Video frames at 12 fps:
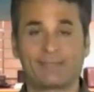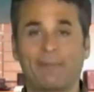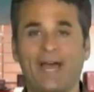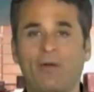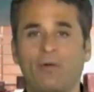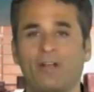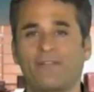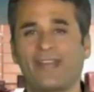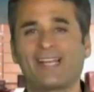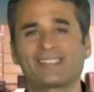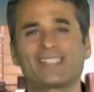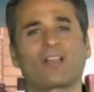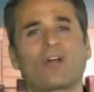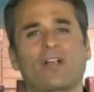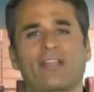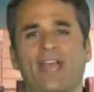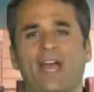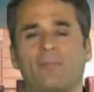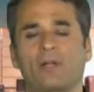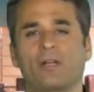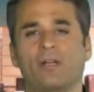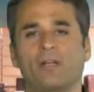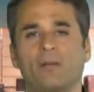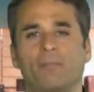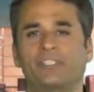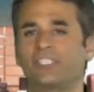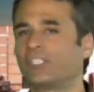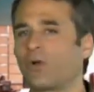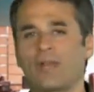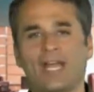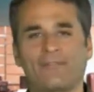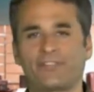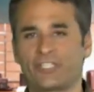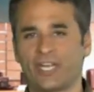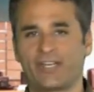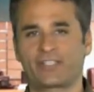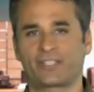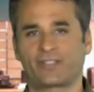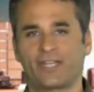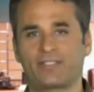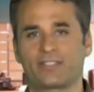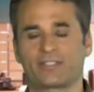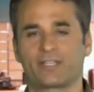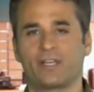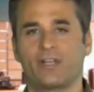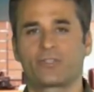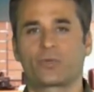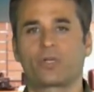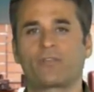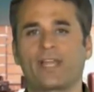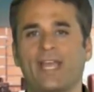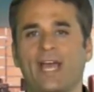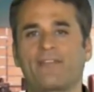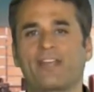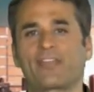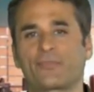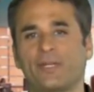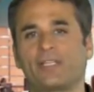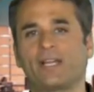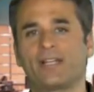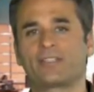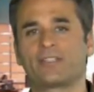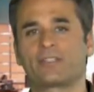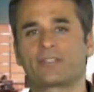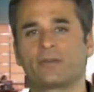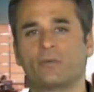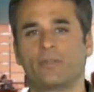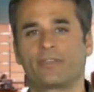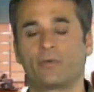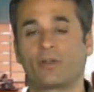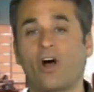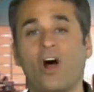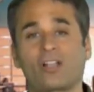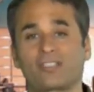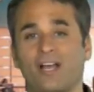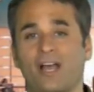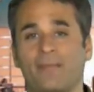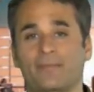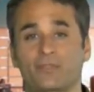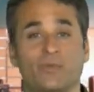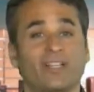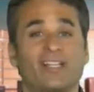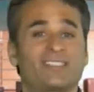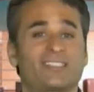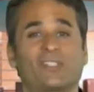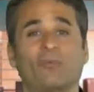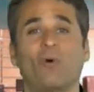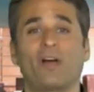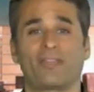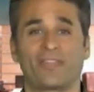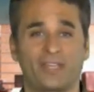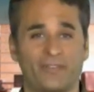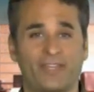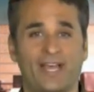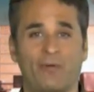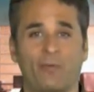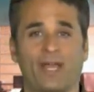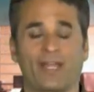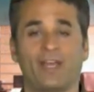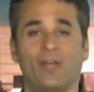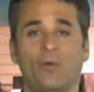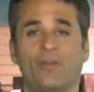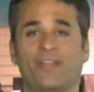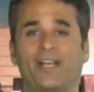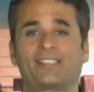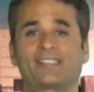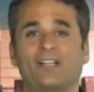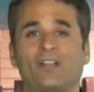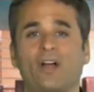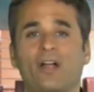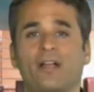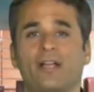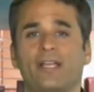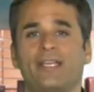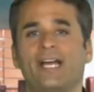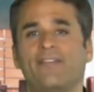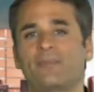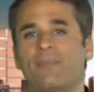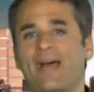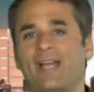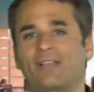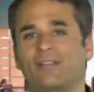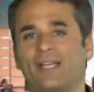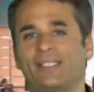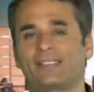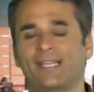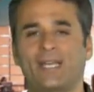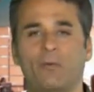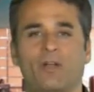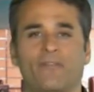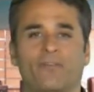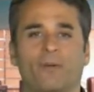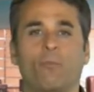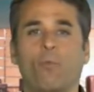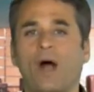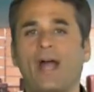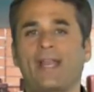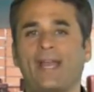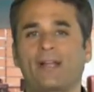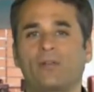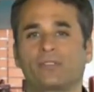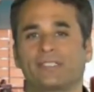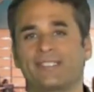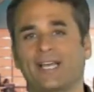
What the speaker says: the power of an SLR camera, but you don't have to change the lenses. Sort of like having 3 lenses with you at all times. 3 lenses in one. Think of it that way. With an SLR, you'd have to pack a lens anywhere from wide angle to